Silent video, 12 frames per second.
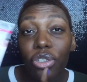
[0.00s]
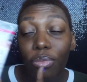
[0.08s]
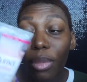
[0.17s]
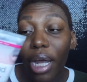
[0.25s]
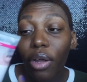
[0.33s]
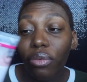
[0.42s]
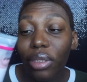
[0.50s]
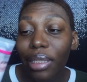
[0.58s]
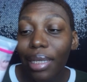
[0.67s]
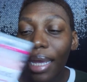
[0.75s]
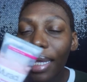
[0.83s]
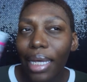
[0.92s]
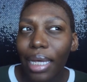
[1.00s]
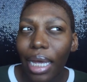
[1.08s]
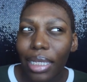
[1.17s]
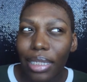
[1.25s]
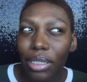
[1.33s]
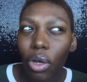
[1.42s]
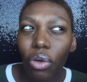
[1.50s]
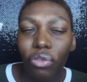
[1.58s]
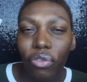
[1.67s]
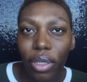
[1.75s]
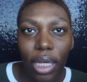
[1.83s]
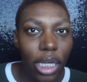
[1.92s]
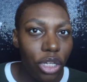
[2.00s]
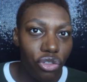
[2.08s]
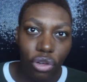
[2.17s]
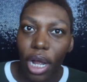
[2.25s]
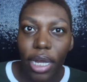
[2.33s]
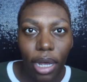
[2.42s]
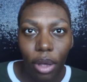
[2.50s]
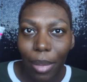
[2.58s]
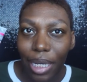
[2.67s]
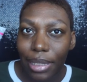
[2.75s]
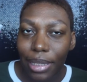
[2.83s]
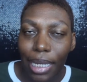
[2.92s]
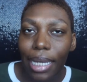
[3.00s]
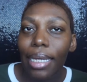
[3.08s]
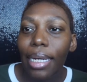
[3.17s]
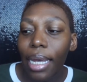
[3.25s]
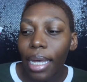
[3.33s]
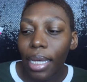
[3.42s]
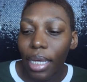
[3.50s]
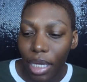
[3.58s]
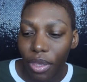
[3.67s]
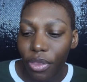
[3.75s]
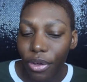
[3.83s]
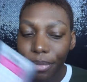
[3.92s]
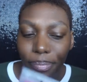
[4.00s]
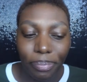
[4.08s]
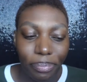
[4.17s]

You might really like it. I don't feel like it dried out my skin either.